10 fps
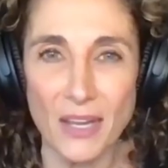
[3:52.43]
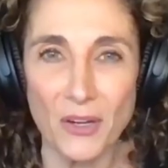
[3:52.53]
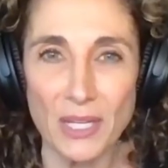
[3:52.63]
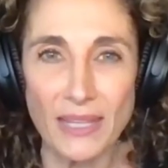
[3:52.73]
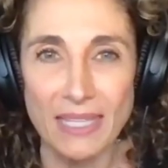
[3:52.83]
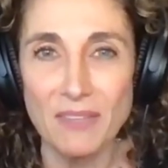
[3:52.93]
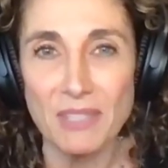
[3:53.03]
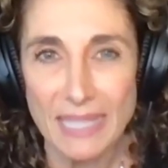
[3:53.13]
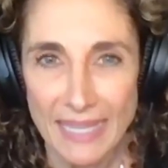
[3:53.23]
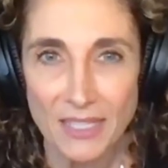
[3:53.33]
It's scary,
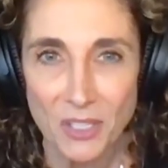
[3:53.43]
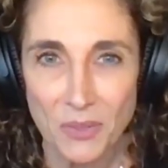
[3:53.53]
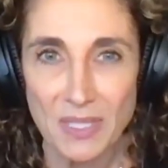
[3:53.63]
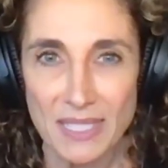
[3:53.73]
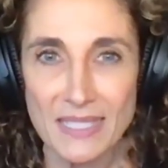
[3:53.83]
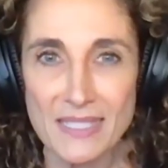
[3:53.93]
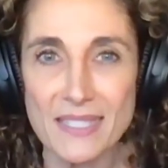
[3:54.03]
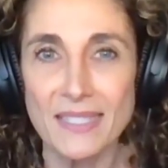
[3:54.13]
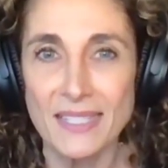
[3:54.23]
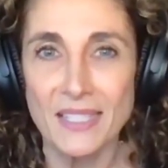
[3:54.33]
like even
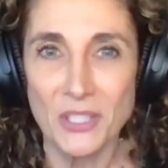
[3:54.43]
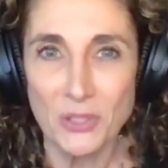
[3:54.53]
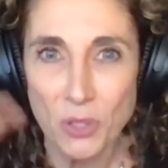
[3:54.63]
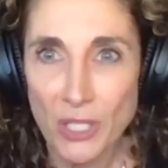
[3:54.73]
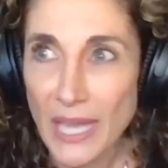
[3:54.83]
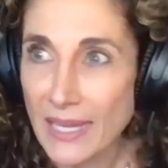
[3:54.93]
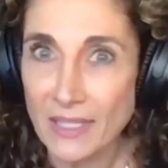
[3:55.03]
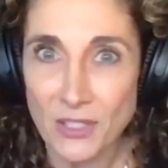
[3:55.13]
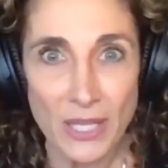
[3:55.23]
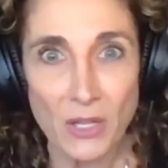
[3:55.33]
Kanakaredes, you look
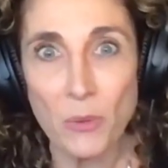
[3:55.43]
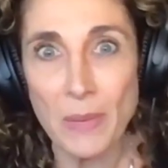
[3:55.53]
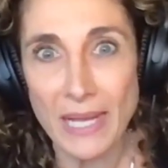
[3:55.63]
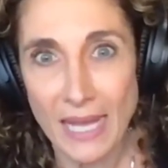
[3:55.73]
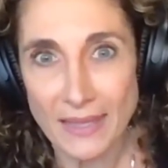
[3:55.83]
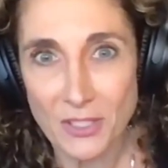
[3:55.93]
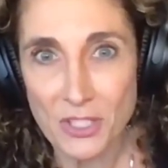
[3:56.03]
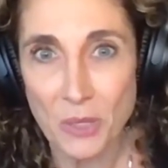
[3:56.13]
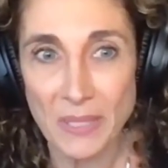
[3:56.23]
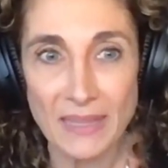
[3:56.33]
at it and you're like, oh my God,
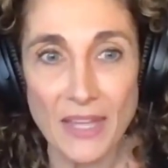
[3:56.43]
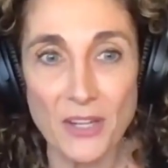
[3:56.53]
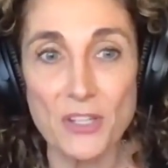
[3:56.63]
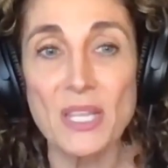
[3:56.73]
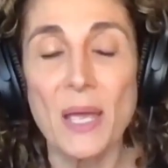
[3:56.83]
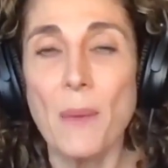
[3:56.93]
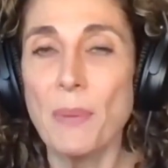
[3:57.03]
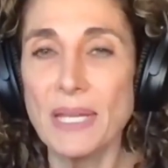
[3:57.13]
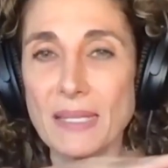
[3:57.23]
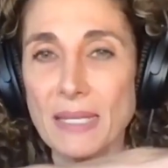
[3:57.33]
there's so many letters.
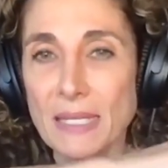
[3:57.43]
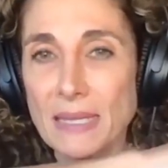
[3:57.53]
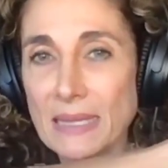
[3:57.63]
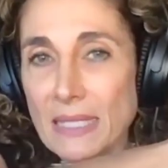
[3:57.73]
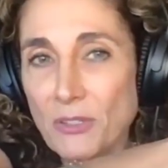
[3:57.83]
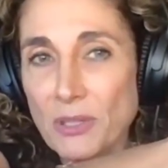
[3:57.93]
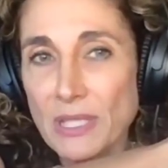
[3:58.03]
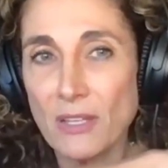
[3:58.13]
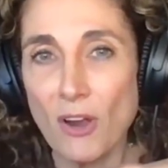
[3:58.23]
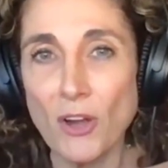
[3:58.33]
But it, it
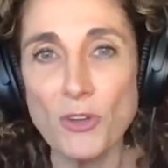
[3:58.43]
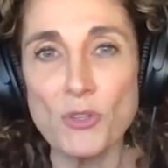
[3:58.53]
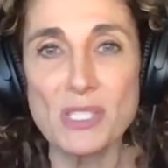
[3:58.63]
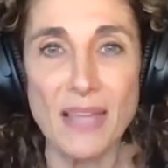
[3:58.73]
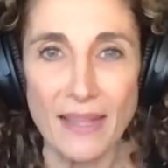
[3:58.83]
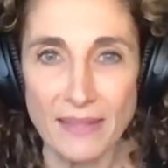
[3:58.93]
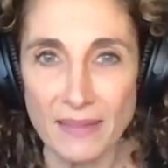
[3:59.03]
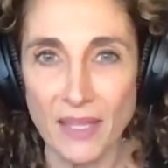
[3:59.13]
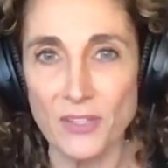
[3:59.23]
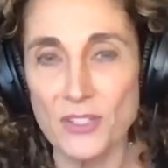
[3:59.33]
literally, there are no
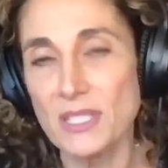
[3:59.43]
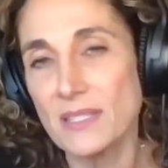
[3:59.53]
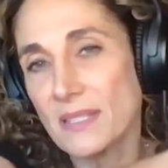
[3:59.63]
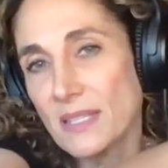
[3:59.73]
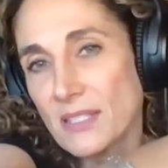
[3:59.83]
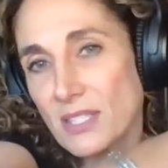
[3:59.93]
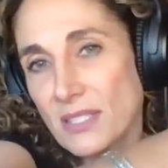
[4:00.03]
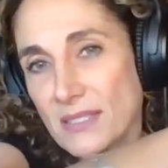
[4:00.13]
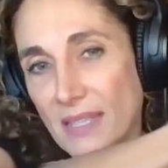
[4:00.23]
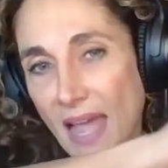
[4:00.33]
silent letters. It,
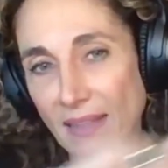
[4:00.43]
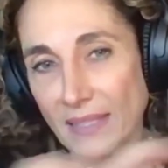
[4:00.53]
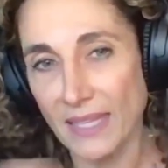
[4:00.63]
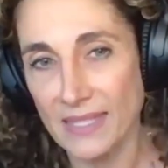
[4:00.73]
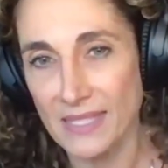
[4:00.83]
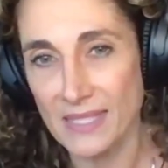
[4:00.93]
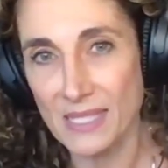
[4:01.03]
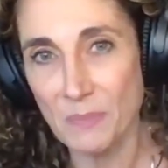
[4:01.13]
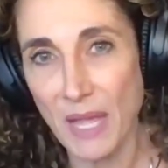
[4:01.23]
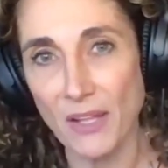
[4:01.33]
it's exactly as
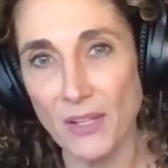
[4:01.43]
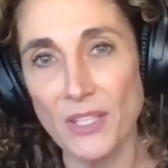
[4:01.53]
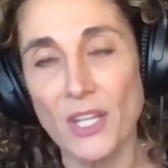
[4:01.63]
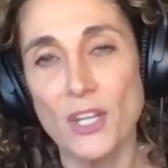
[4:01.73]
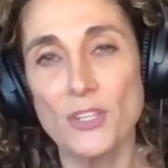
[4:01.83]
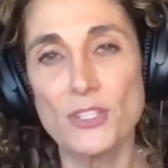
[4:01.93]
it's spelled.